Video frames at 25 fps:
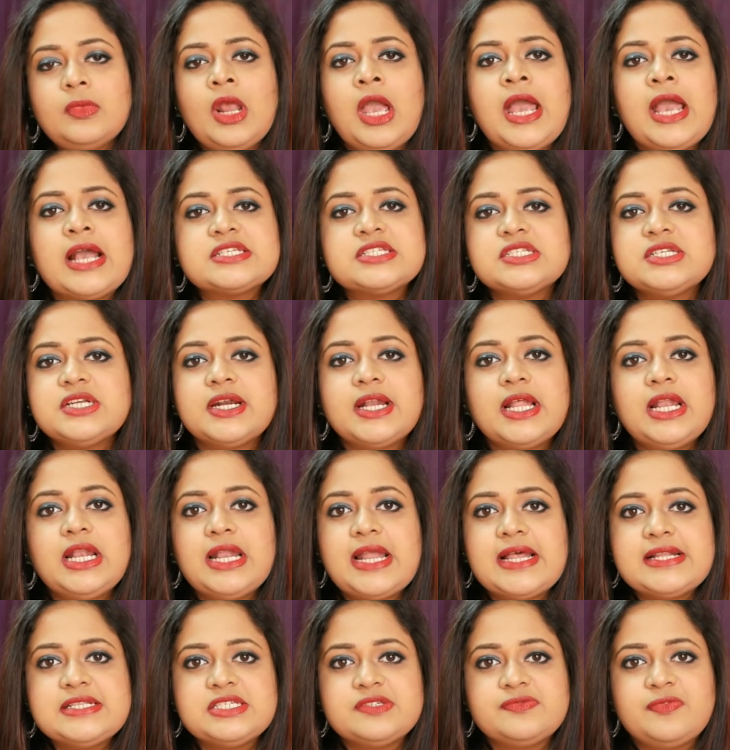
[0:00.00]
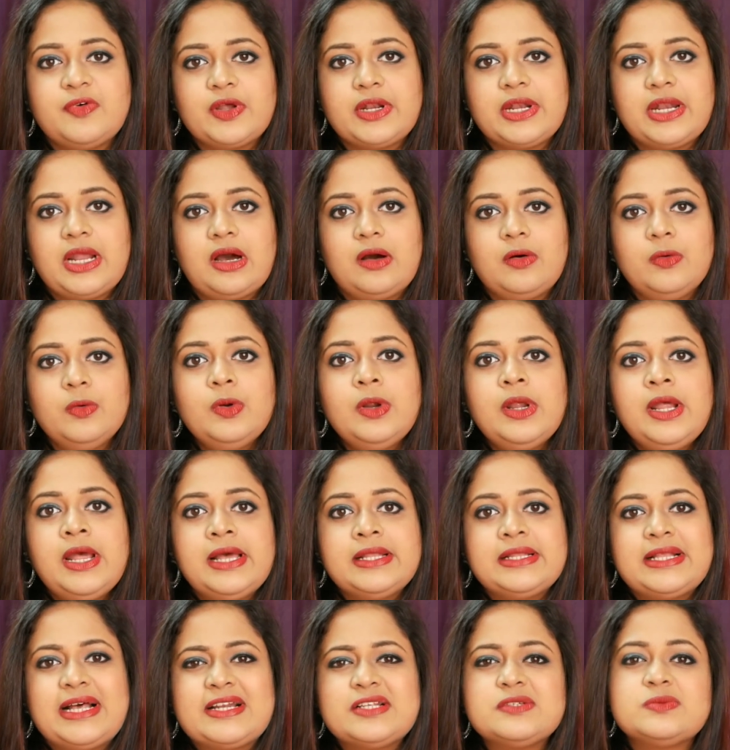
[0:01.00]
external lens for now.
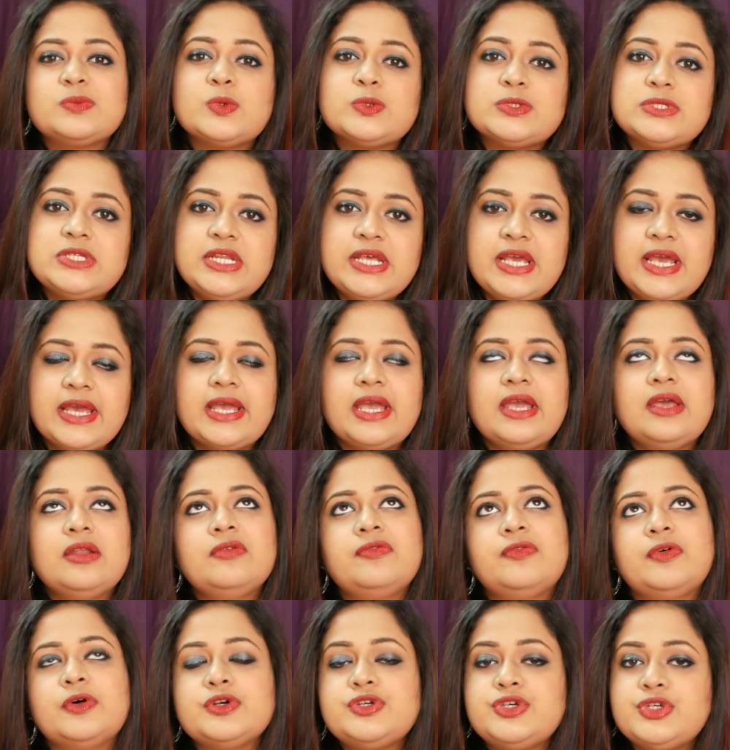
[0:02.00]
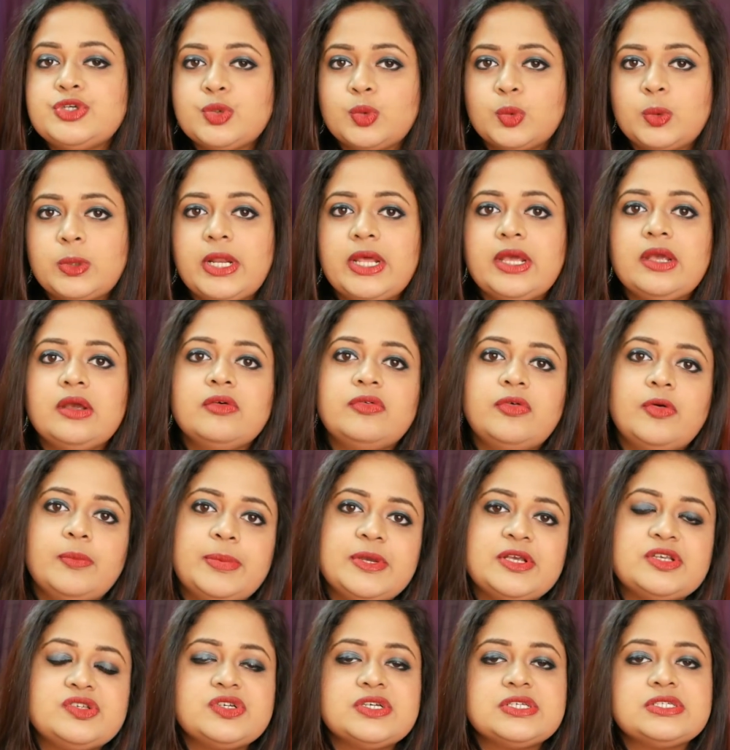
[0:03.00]
That is mostly again for shooting, for
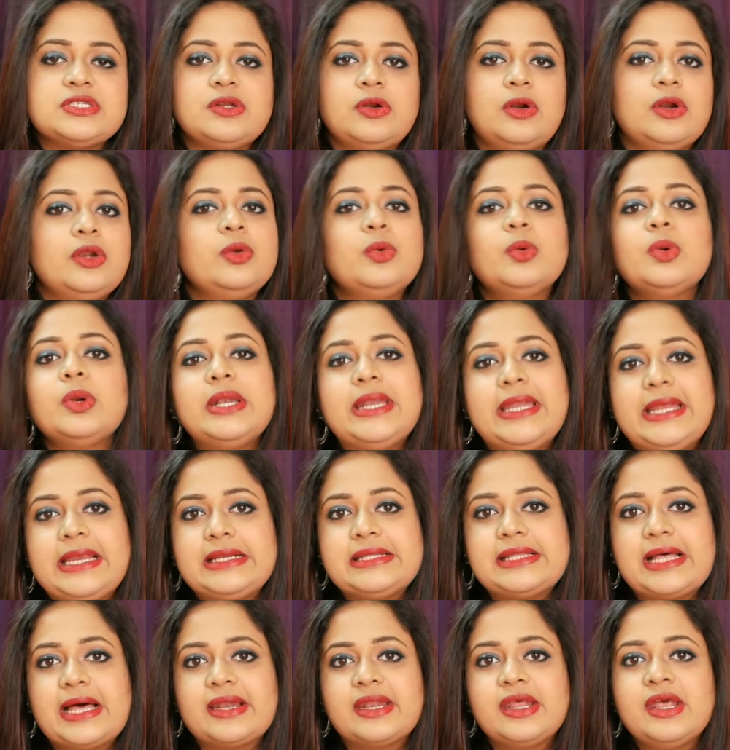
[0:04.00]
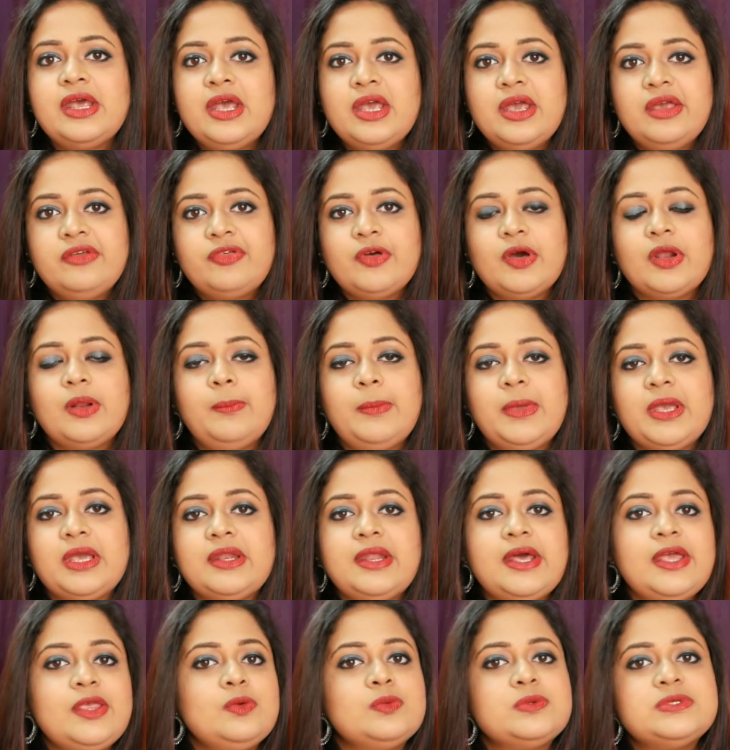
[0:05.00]
pictures and all. You don't need that. If you are a
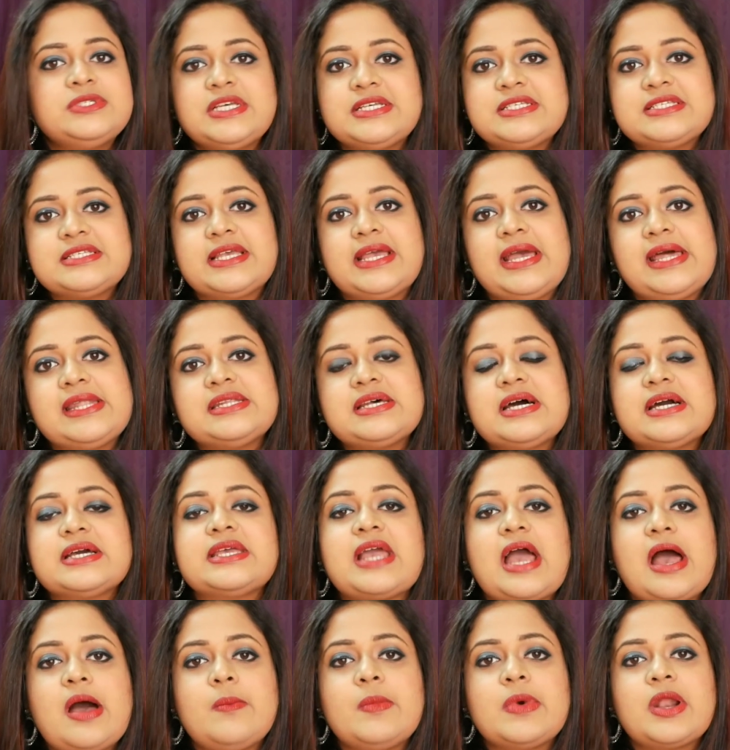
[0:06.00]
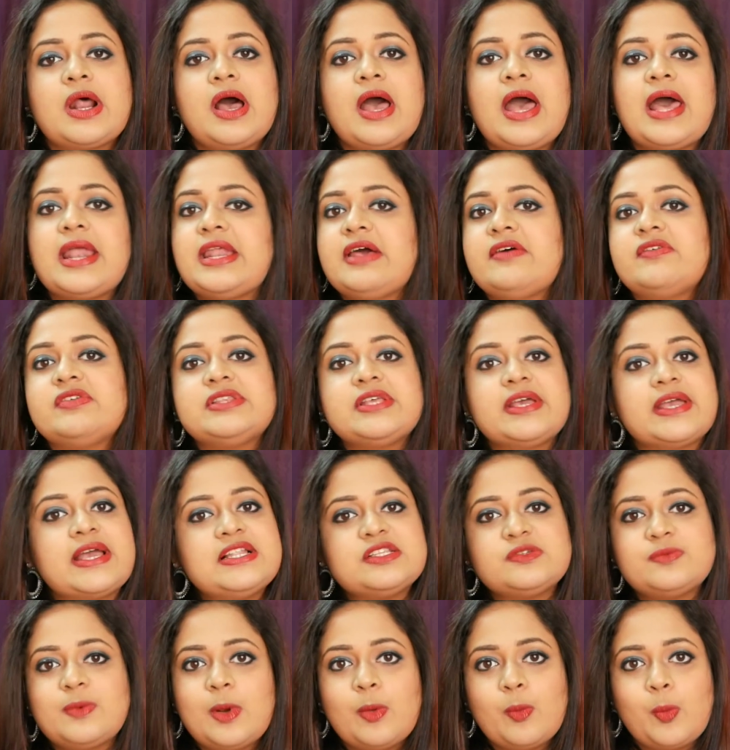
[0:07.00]
beginner, you just get a camera and everything
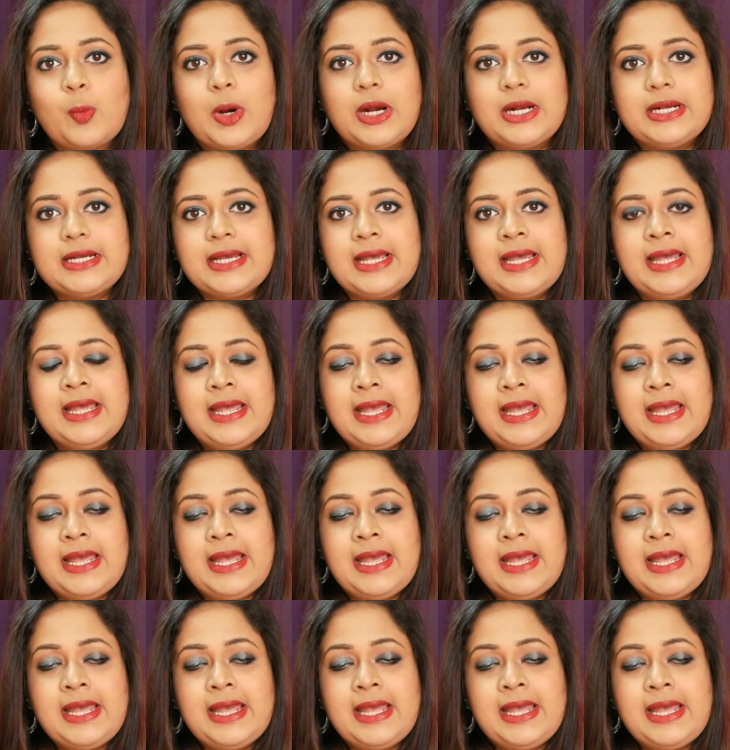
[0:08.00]
else will work.